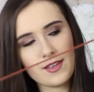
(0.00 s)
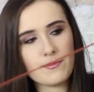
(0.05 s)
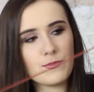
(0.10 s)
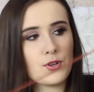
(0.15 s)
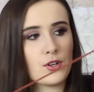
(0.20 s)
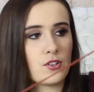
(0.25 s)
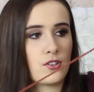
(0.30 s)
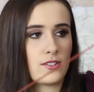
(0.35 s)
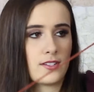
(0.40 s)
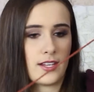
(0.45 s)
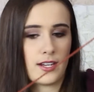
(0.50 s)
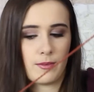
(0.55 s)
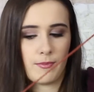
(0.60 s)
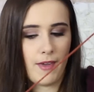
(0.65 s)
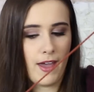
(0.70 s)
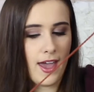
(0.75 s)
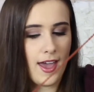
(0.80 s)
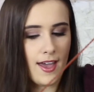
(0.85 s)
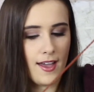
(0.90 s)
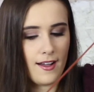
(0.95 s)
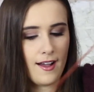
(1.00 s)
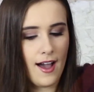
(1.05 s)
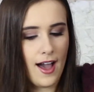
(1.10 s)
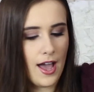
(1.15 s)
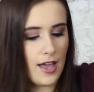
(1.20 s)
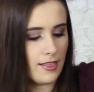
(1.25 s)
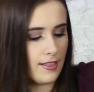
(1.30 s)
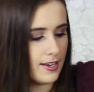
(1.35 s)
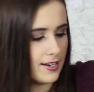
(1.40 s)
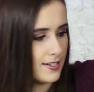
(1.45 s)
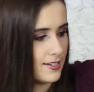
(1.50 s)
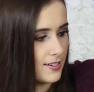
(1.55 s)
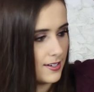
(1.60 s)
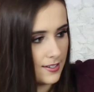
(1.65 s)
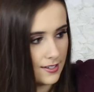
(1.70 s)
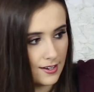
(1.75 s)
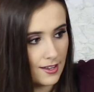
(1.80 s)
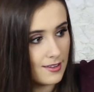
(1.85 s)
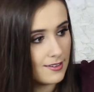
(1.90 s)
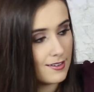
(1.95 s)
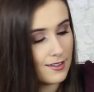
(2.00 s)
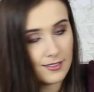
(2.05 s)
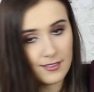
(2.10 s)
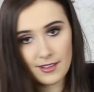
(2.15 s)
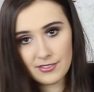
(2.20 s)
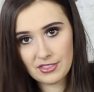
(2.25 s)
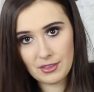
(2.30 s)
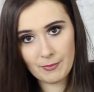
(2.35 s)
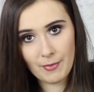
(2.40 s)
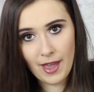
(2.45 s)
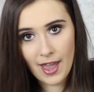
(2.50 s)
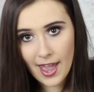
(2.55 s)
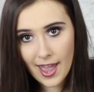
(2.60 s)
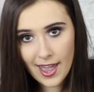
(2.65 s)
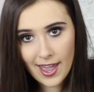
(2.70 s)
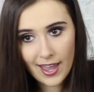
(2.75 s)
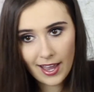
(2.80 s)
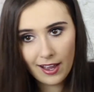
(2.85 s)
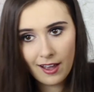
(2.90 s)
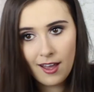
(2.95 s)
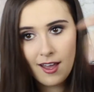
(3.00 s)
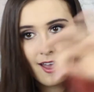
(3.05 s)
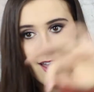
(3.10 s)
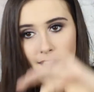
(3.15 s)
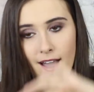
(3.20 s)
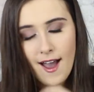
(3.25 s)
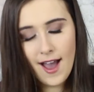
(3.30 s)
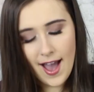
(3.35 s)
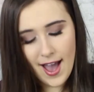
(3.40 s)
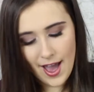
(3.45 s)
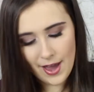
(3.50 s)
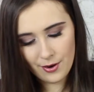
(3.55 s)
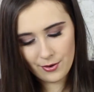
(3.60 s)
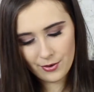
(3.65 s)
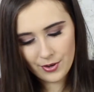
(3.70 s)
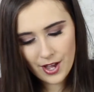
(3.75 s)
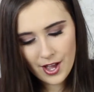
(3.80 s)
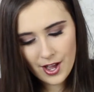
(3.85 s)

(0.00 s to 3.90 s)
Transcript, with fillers: them, you could just let them hang. I like to let them hang. I don't